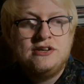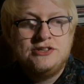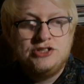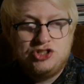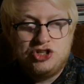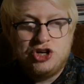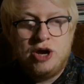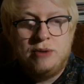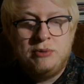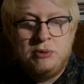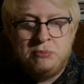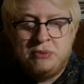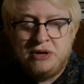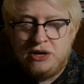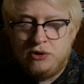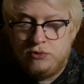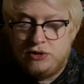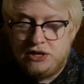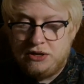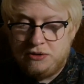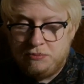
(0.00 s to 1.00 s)
German
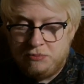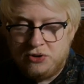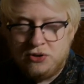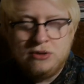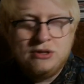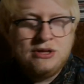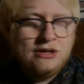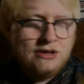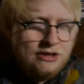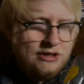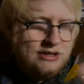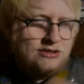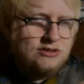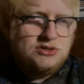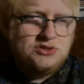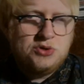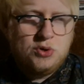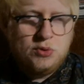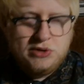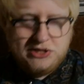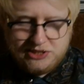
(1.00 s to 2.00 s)
Beer Week, but there's
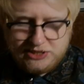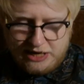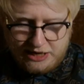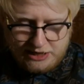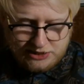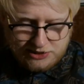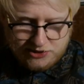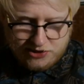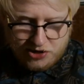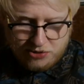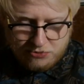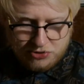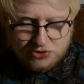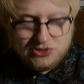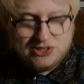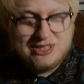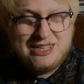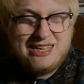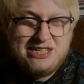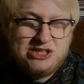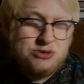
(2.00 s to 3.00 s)
always next time, because
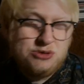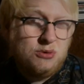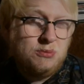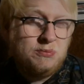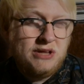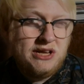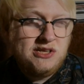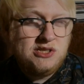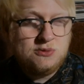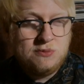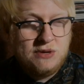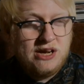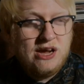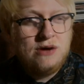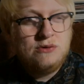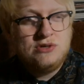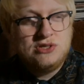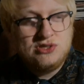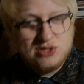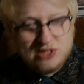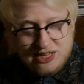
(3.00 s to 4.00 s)
I need to replace my
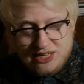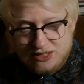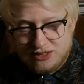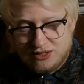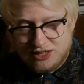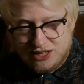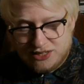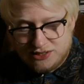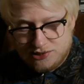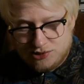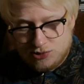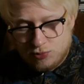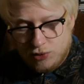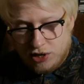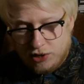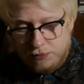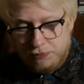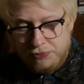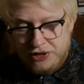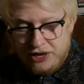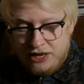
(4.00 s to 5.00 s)
Augustiner glass as
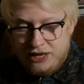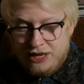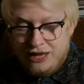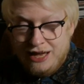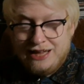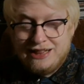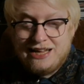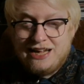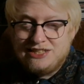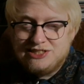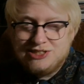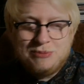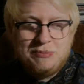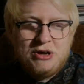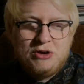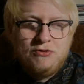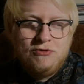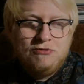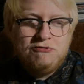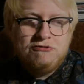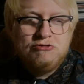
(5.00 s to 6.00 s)
well. That's
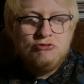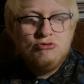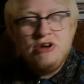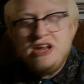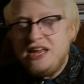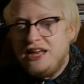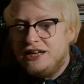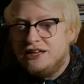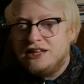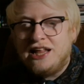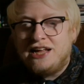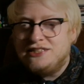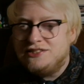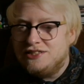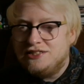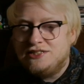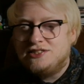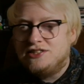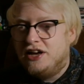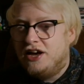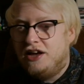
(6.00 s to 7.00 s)
about 3
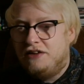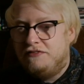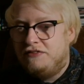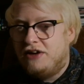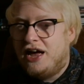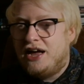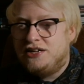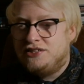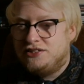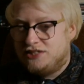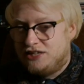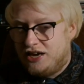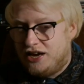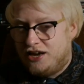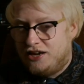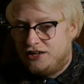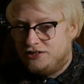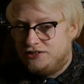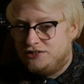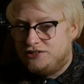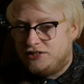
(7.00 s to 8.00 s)
glasses that I've had,
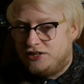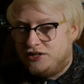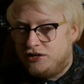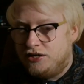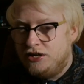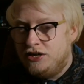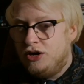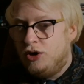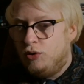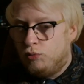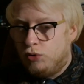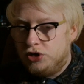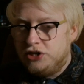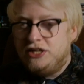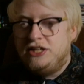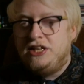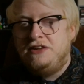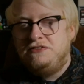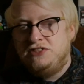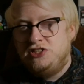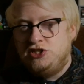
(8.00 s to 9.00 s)
and one I
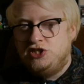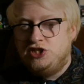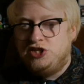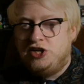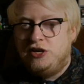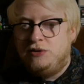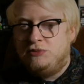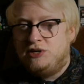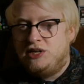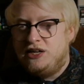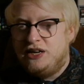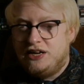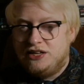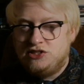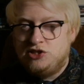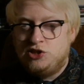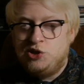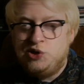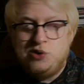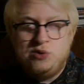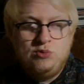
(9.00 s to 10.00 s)
left in Germany, and
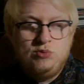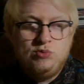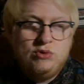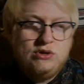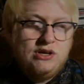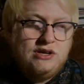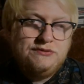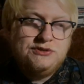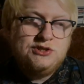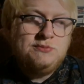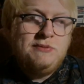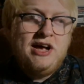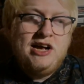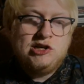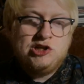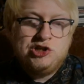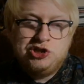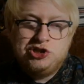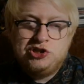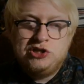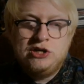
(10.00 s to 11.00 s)
2 have
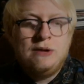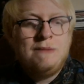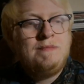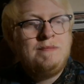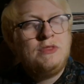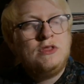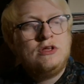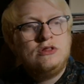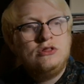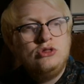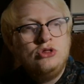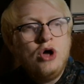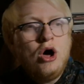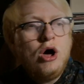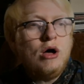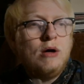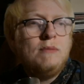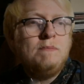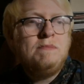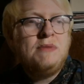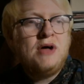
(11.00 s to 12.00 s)
smashed. Not
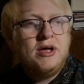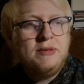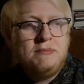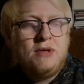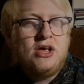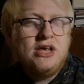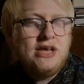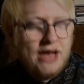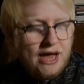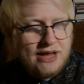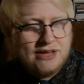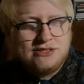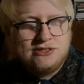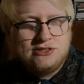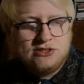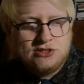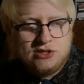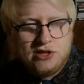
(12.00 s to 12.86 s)
by my hand,